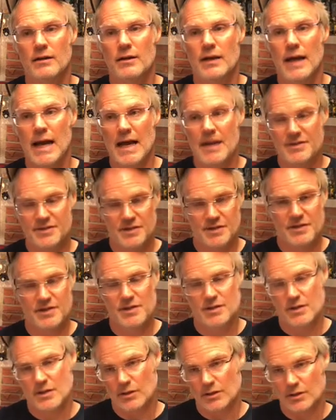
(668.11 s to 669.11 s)
asks
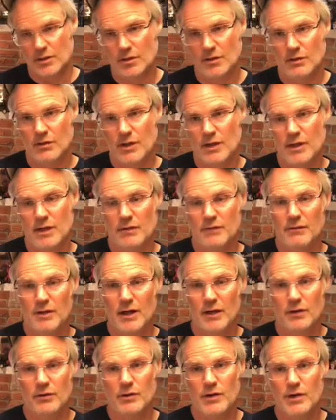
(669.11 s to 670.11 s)
Skulduggery and
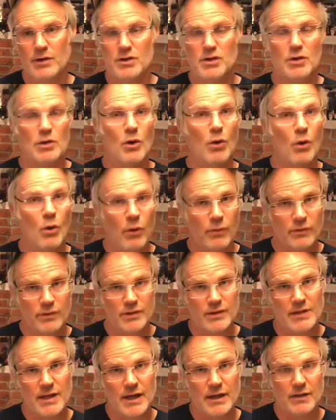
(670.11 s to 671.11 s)
Valkyrie to go over to
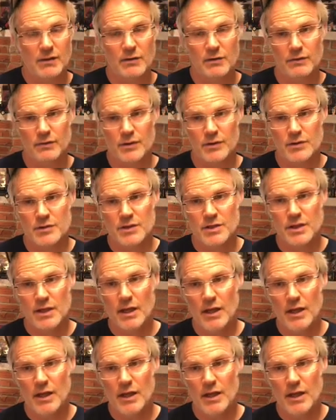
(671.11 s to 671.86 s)
that universe